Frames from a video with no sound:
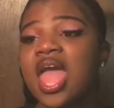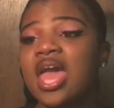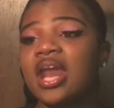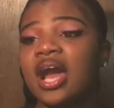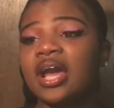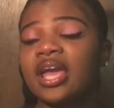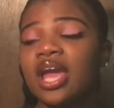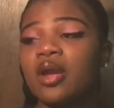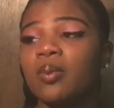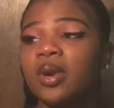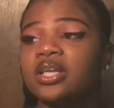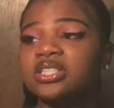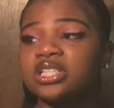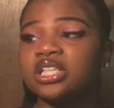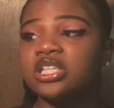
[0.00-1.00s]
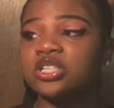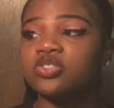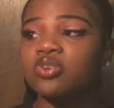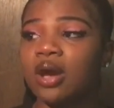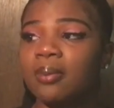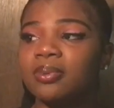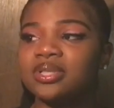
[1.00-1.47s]
And I can't wait till he
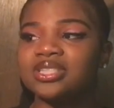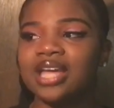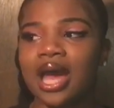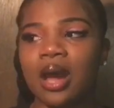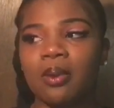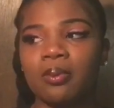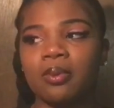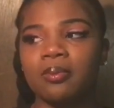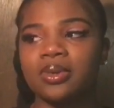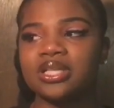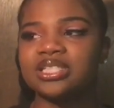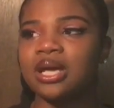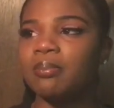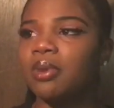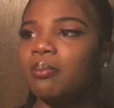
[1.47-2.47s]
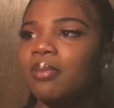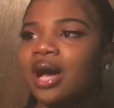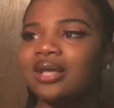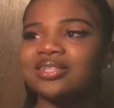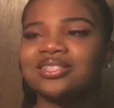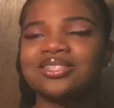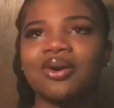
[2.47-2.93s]
drop his album because I'm going to
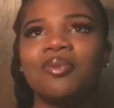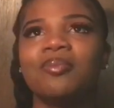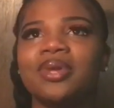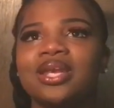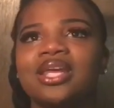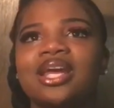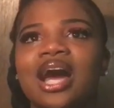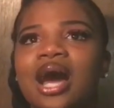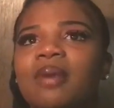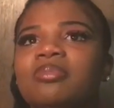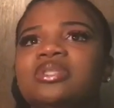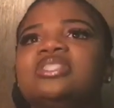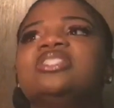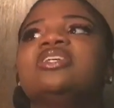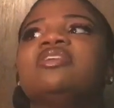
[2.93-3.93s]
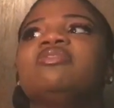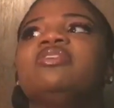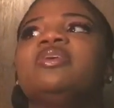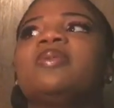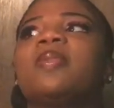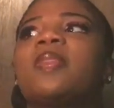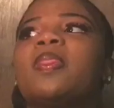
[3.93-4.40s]
buy so many copies of
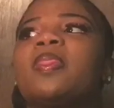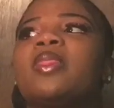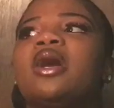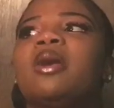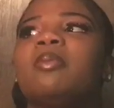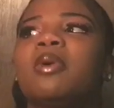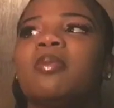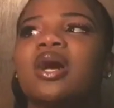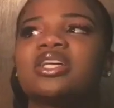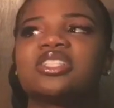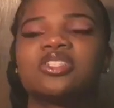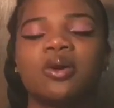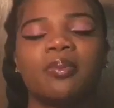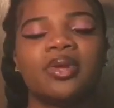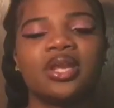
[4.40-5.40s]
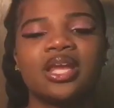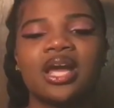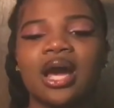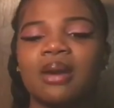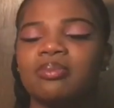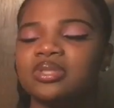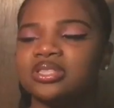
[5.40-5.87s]
it. I'm going to buy so many
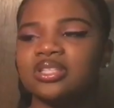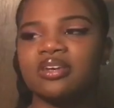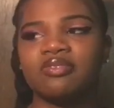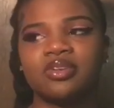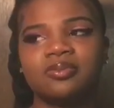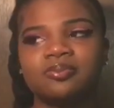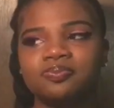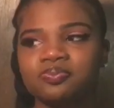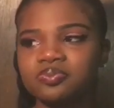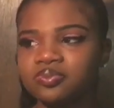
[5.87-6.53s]
copies of it.